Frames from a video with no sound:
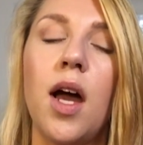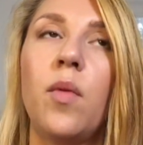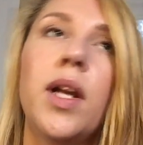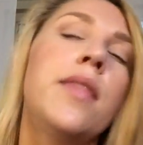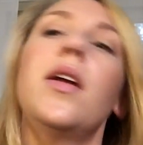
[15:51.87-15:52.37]
I
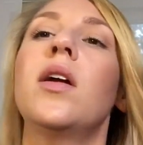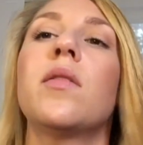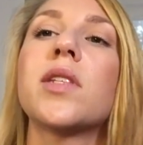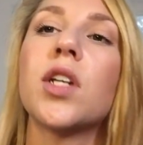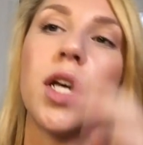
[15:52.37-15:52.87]
went in there and
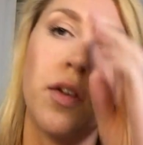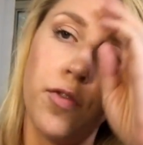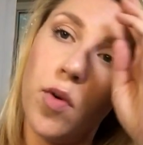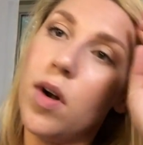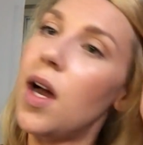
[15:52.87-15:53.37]
I was looking
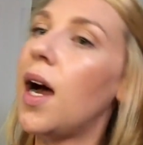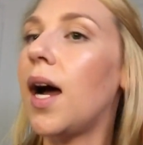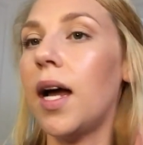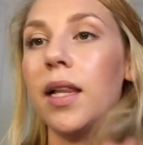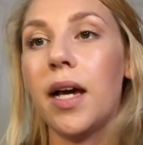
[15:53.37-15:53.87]
for a
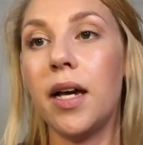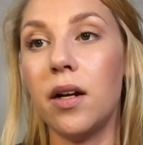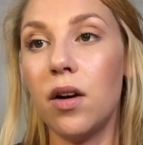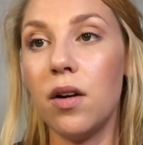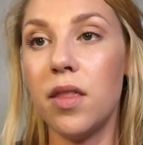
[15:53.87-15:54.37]

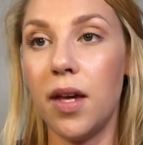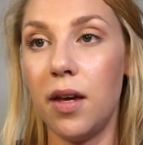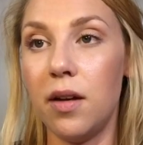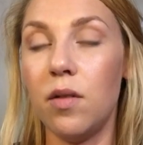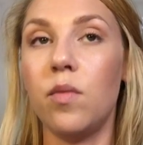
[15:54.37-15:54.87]
highlighter
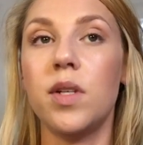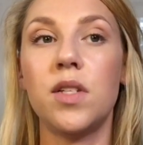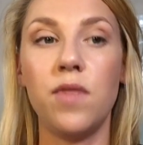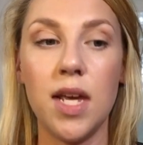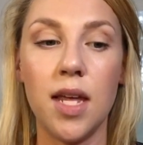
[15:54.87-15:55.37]
that
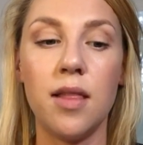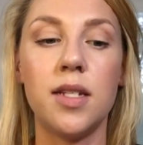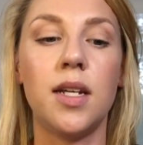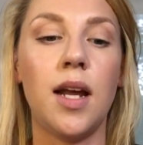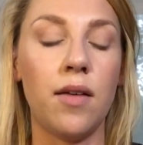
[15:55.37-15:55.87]
was vegan,
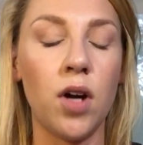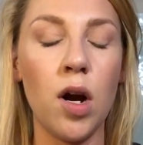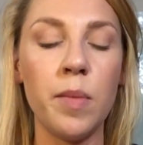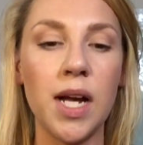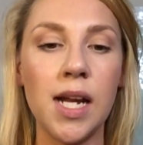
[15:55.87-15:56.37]
that didn't have
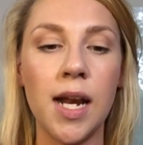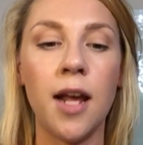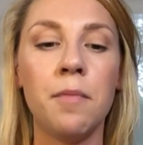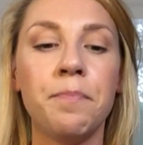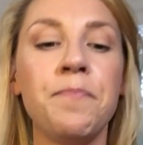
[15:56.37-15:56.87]
carmine in
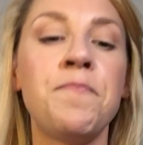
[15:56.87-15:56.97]
it,